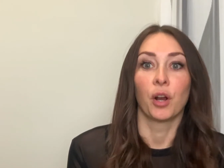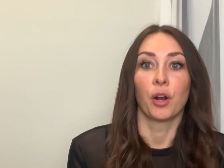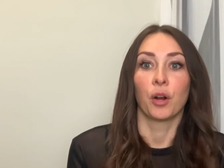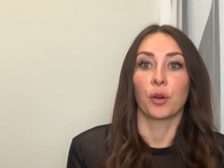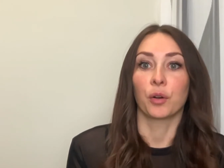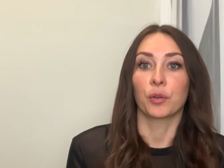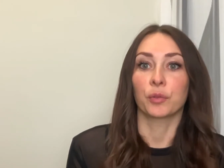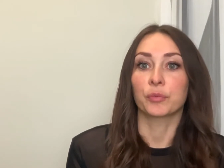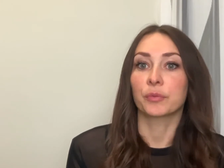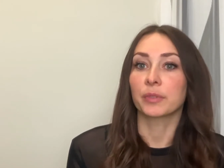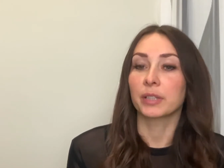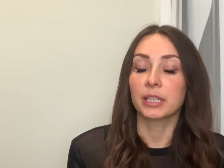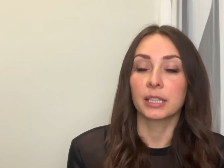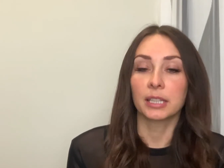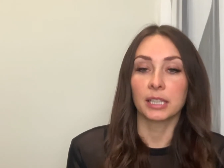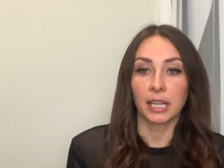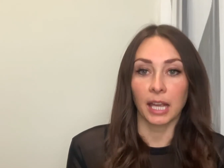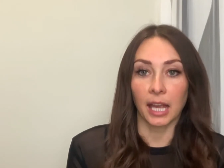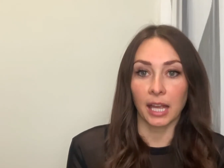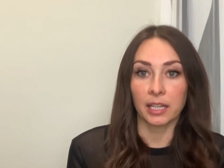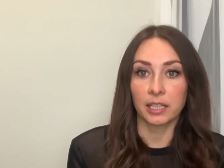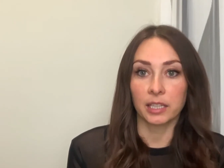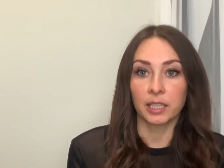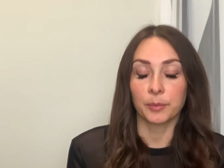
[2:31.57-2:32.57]
or really
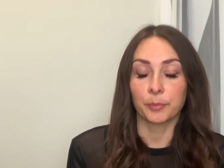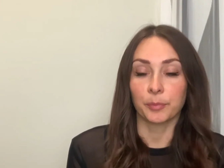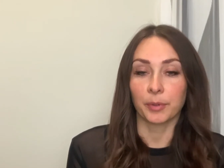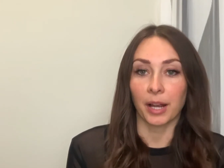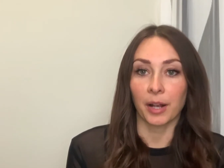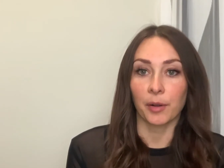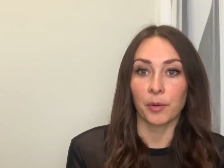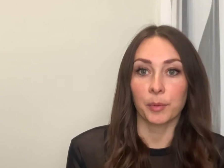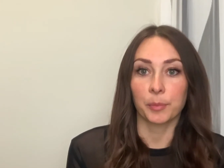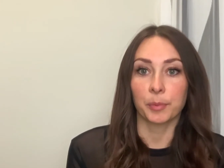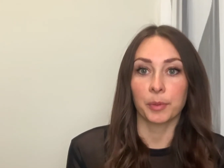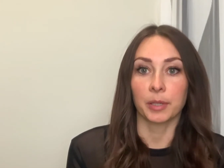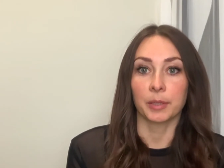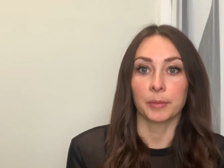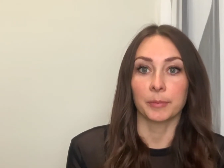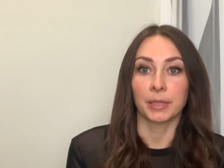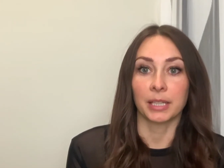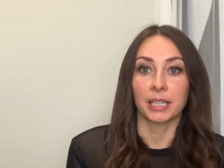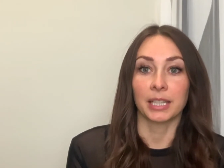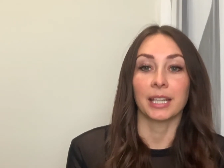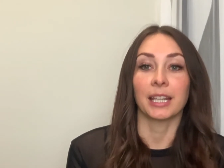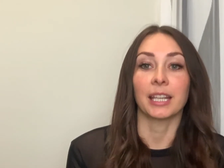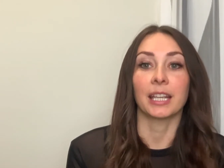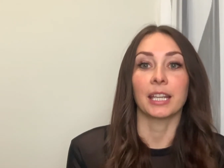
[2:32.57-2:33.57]
any brow
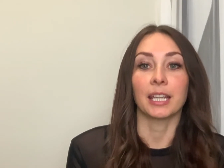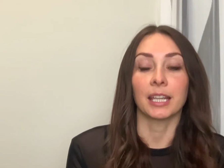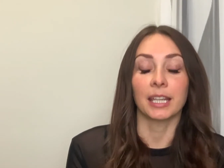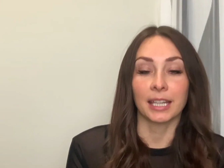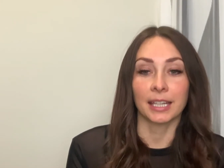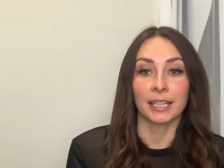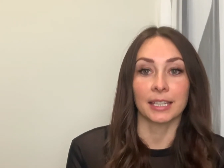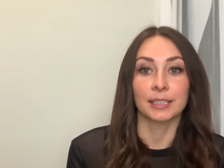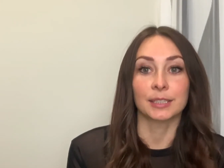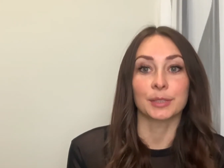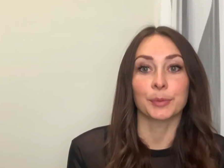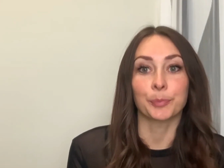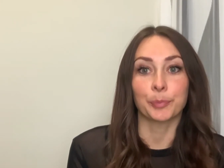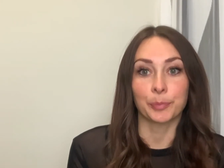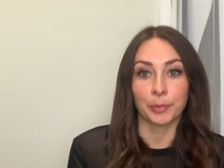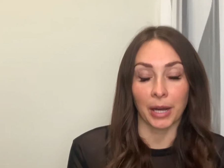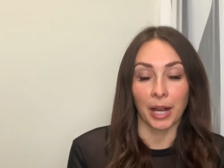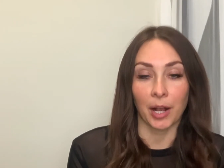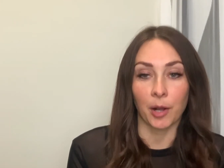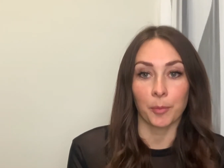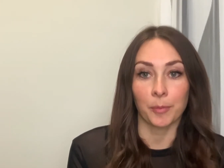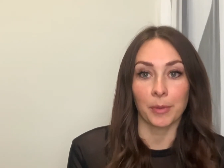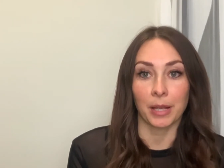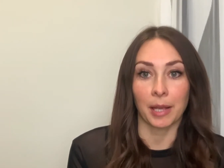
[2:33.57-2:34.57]
appointment, is
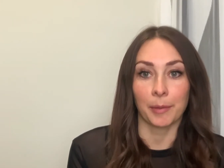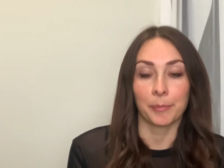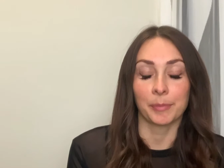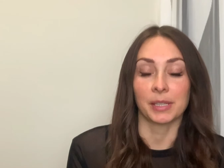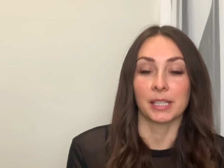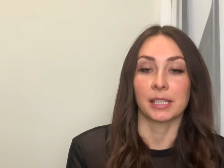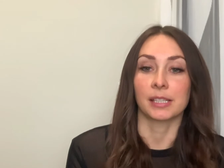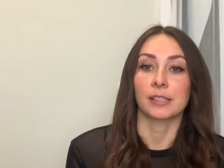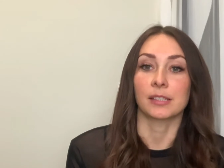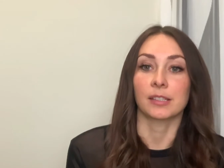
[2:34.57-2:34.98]
brow mapping.